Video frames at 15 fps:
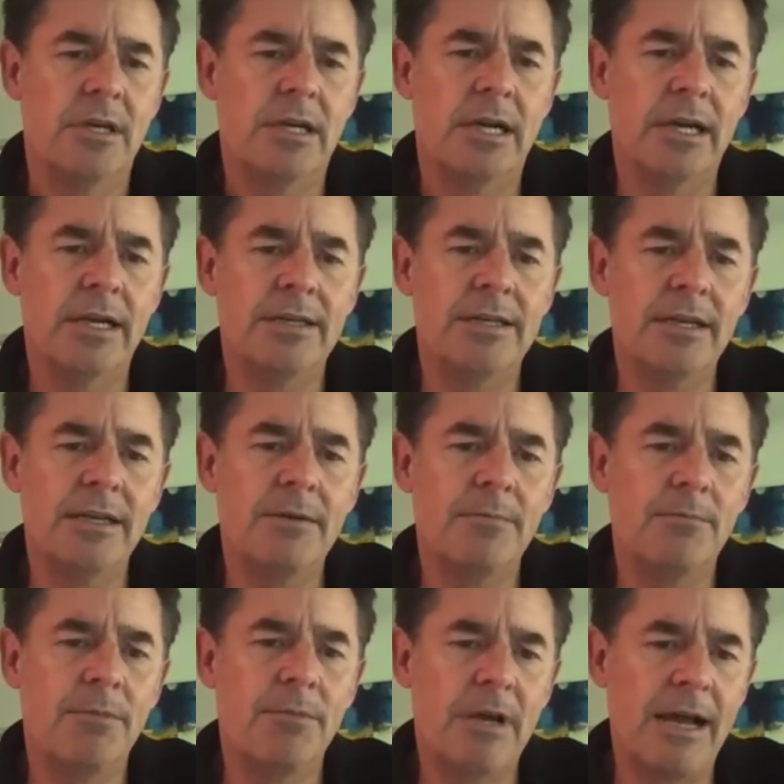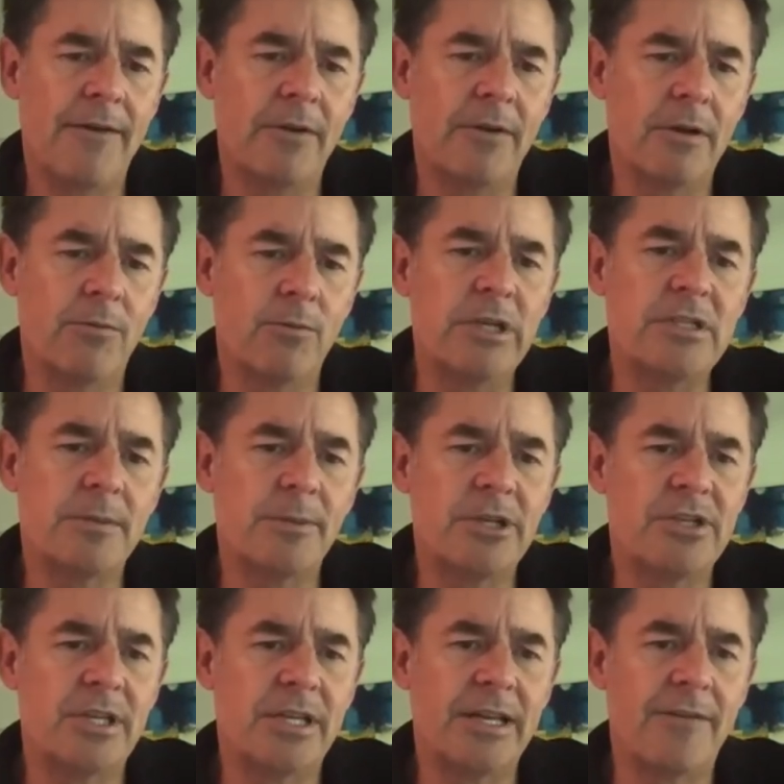uh, did have a reasonably
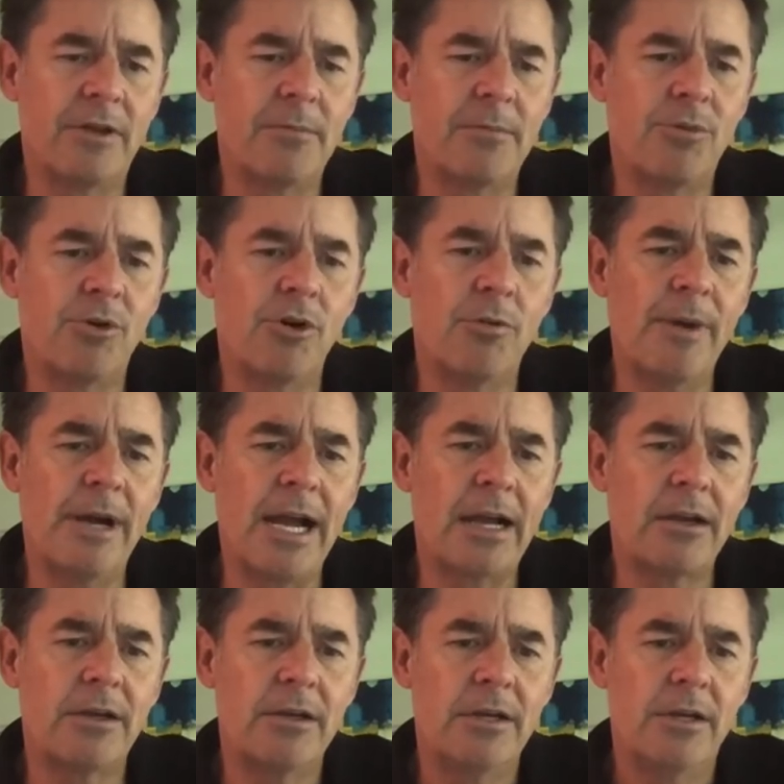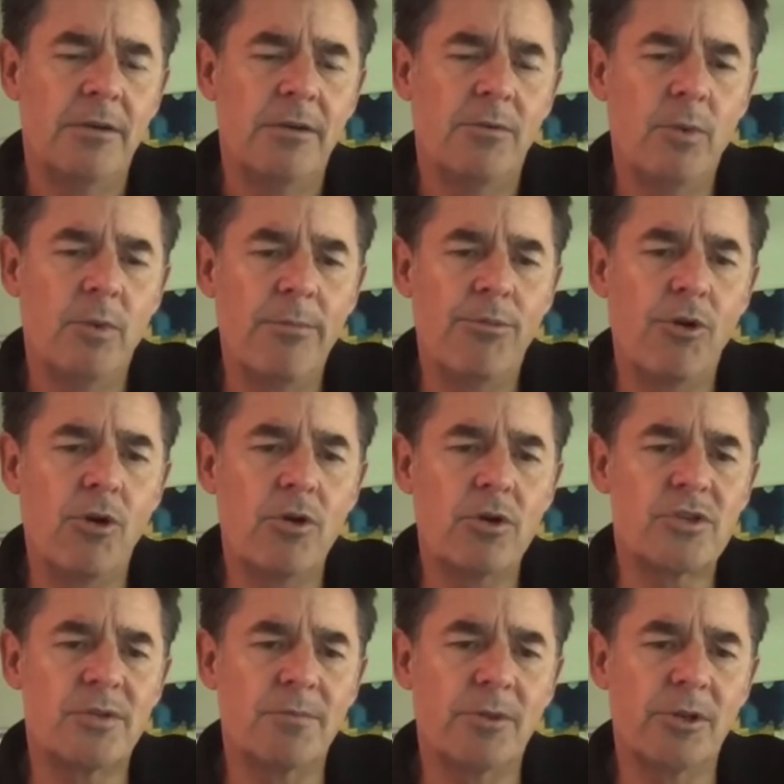significant pullback. We broke
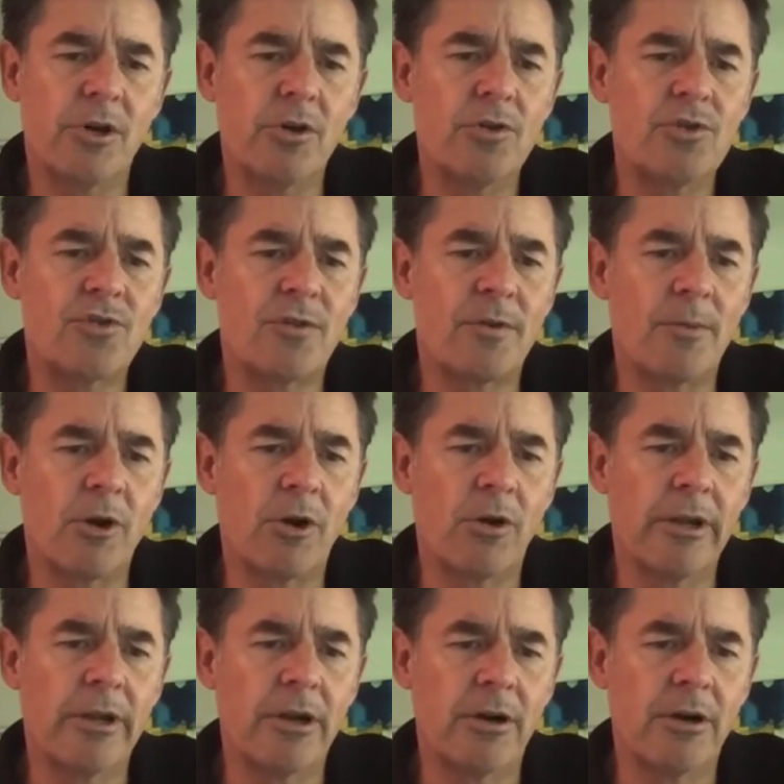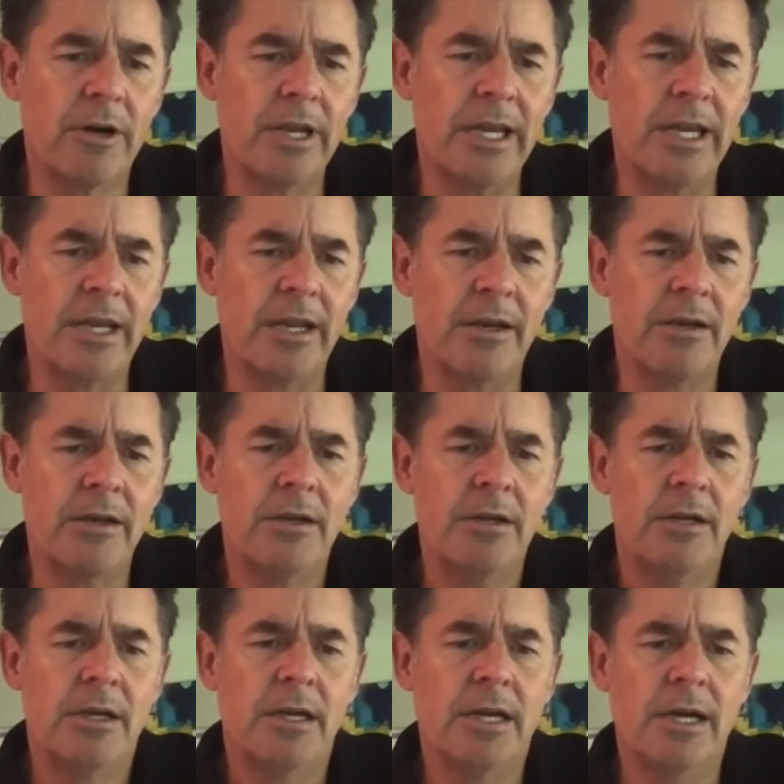some lows from earlier in
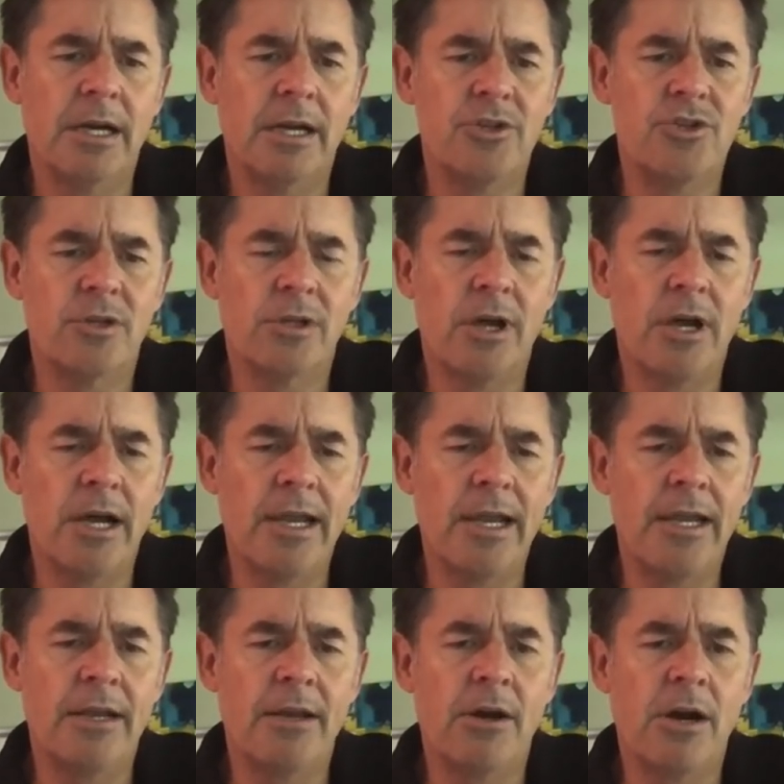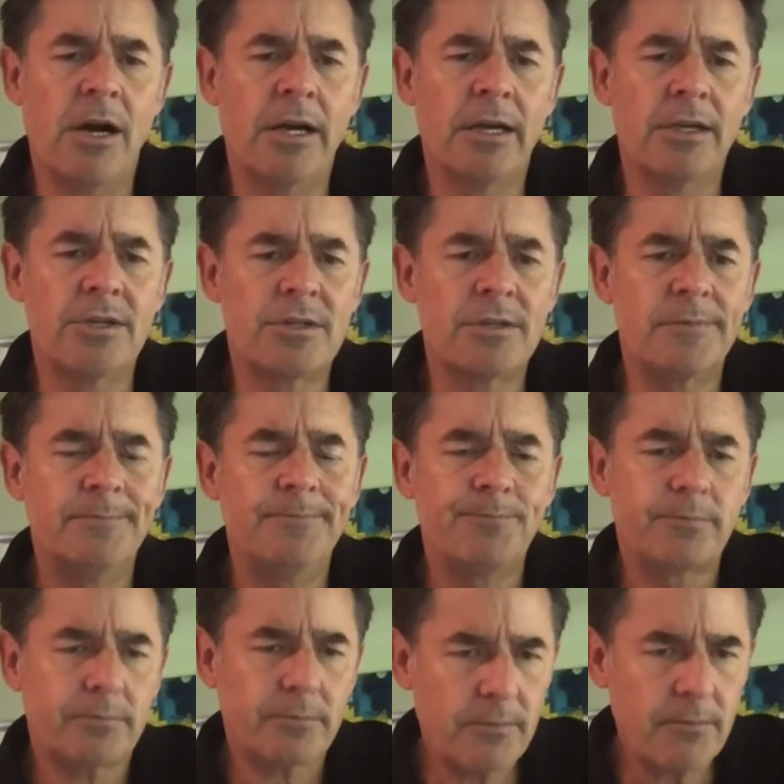July and August.
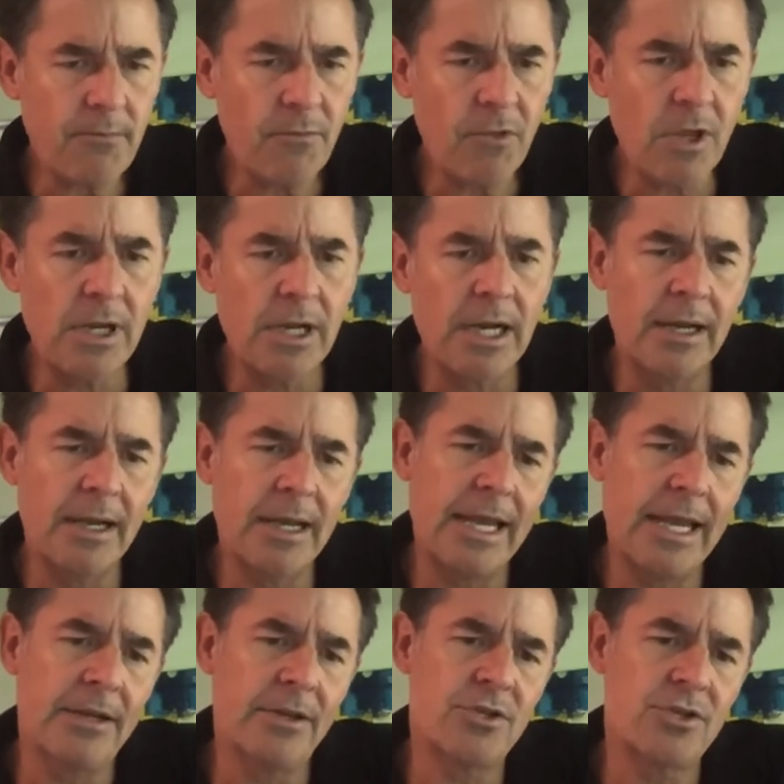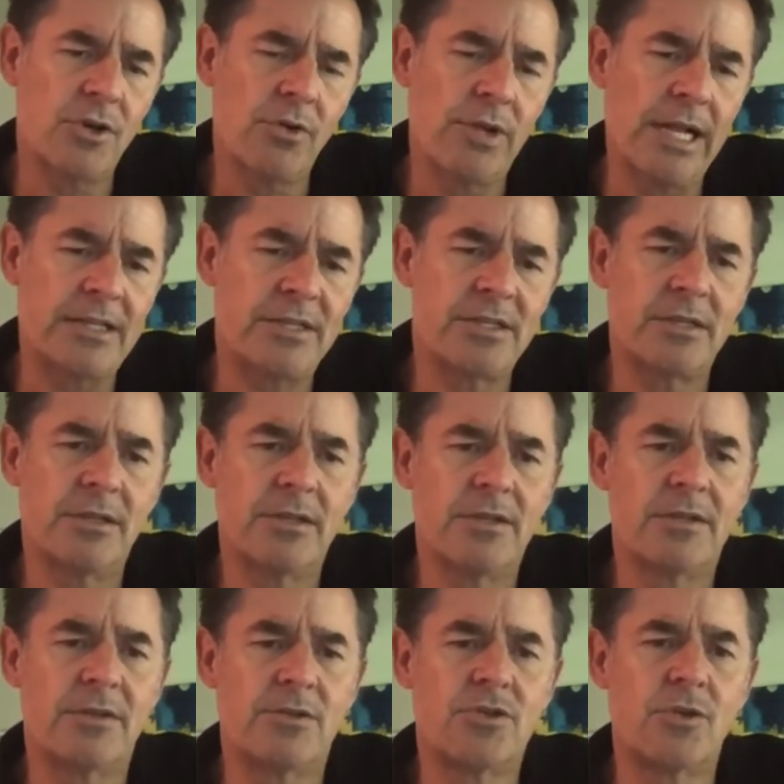Uh, and so that's
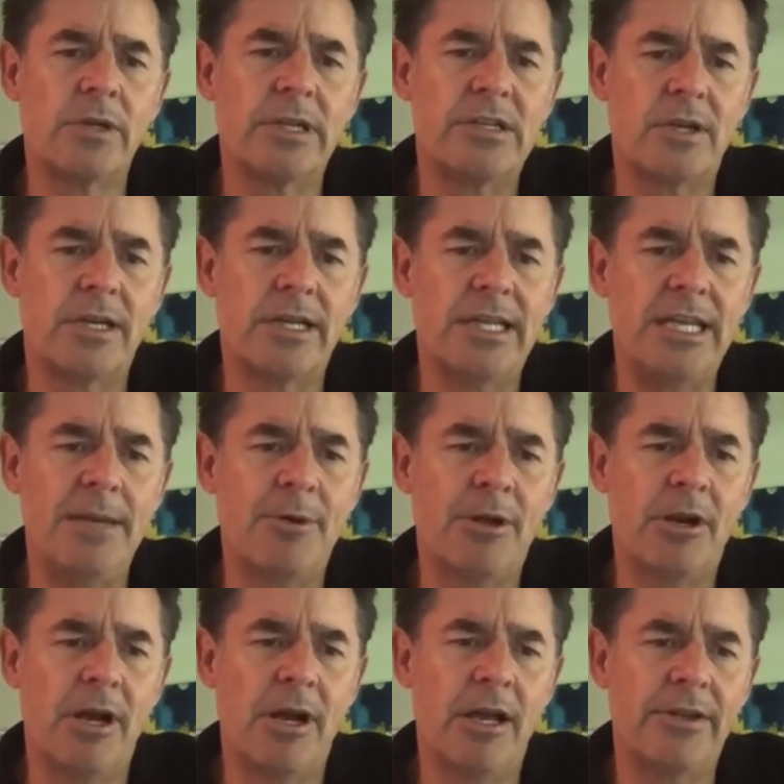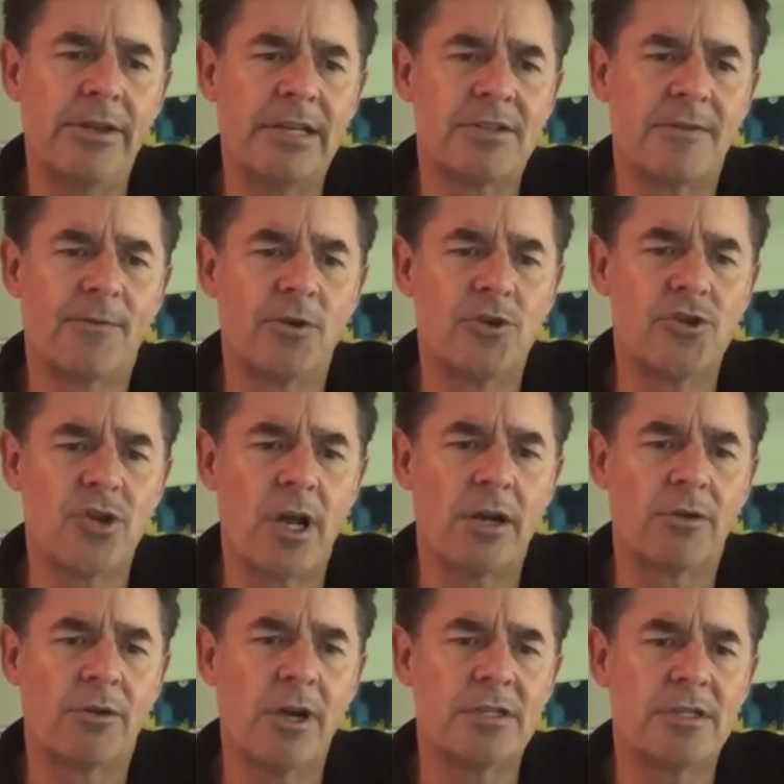certainly something to keep an eye on. That's a first shot
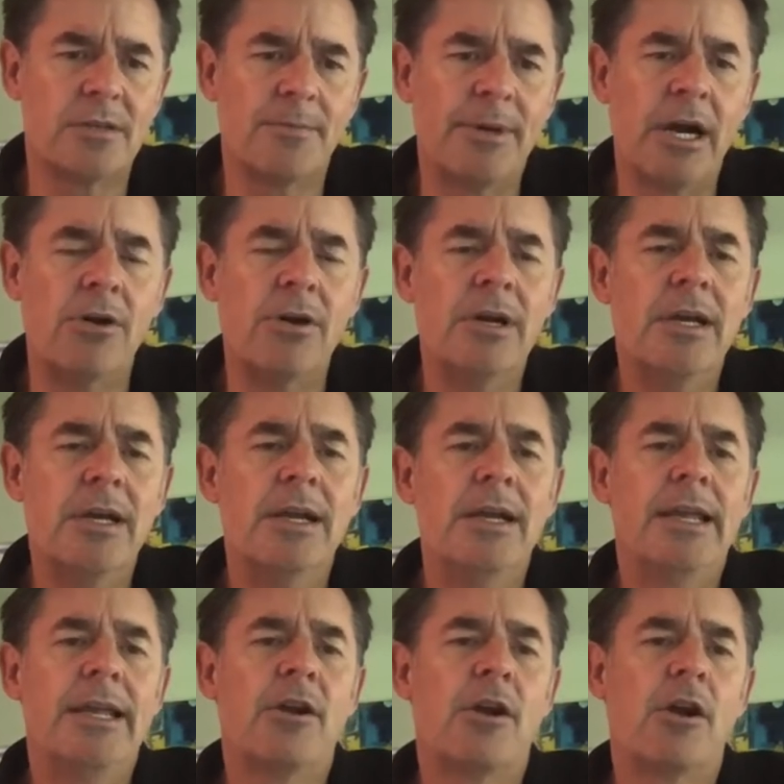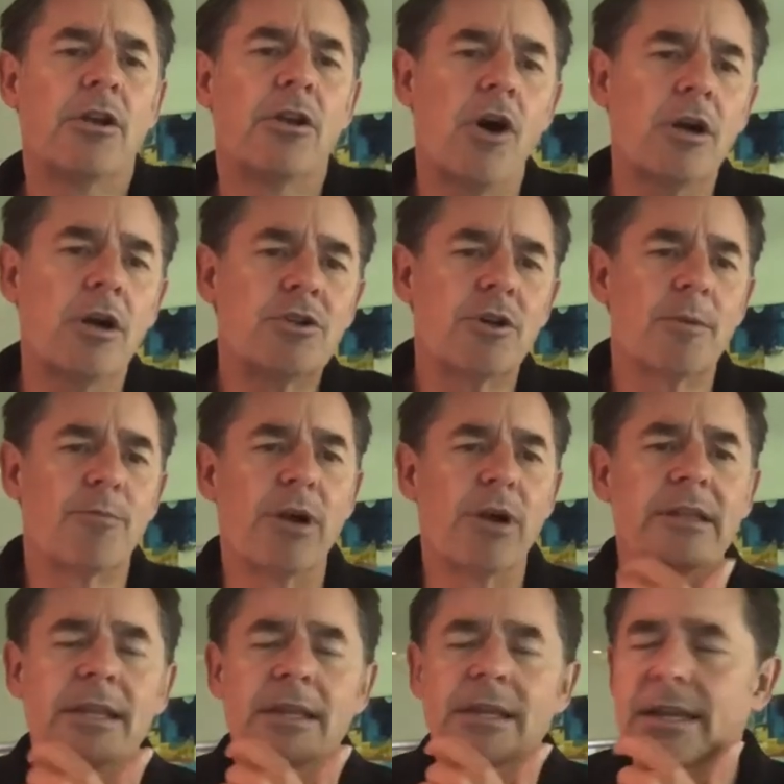across the bow. In our long-term
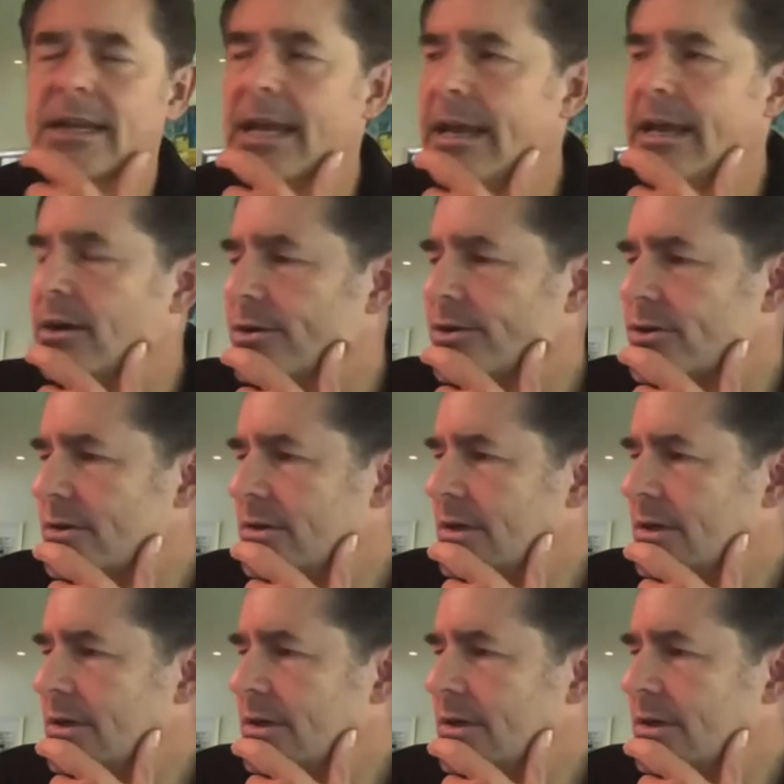breadth indicators,